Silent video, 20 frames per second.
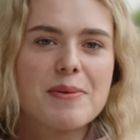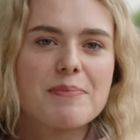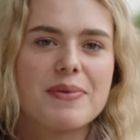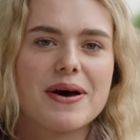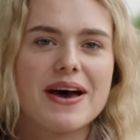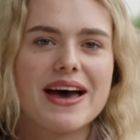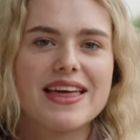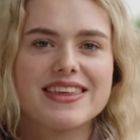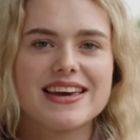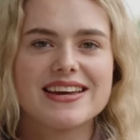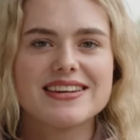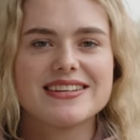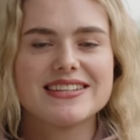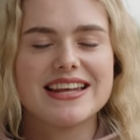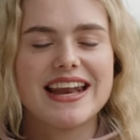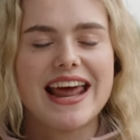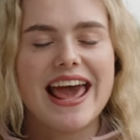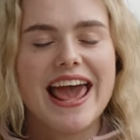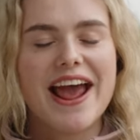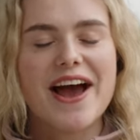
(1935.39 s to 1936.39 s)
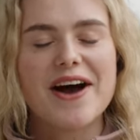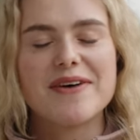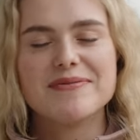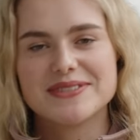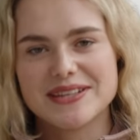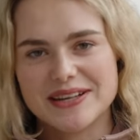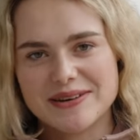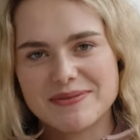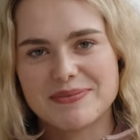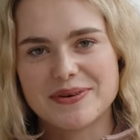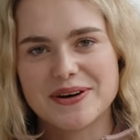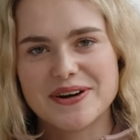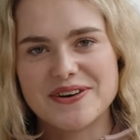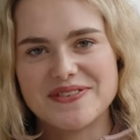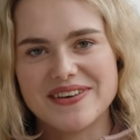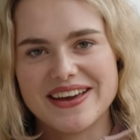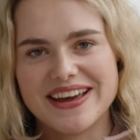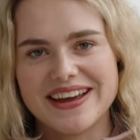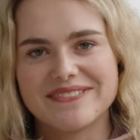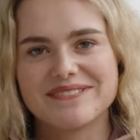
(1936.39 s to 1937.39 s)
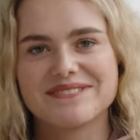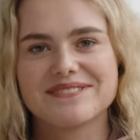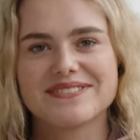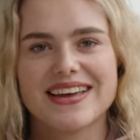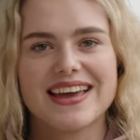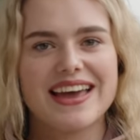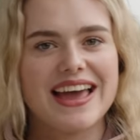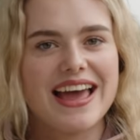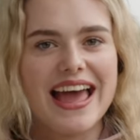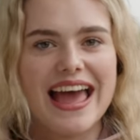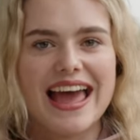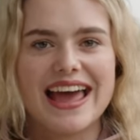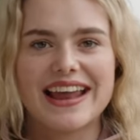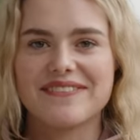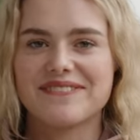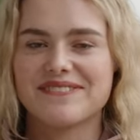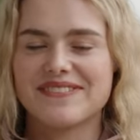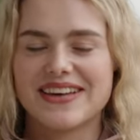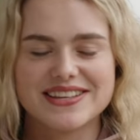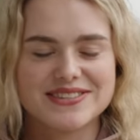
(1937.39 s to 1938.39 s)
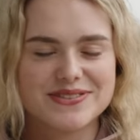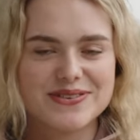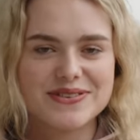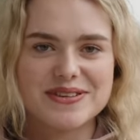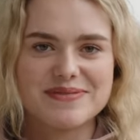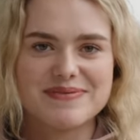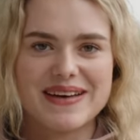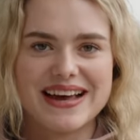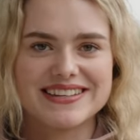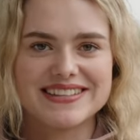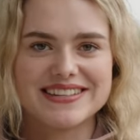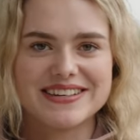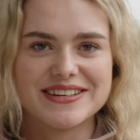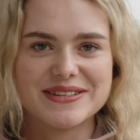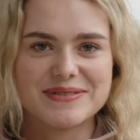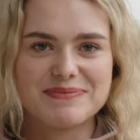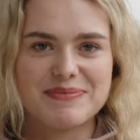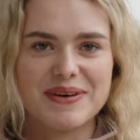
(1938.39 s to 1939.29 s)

But at the end of the day, I'm still improving, and that's all that matters.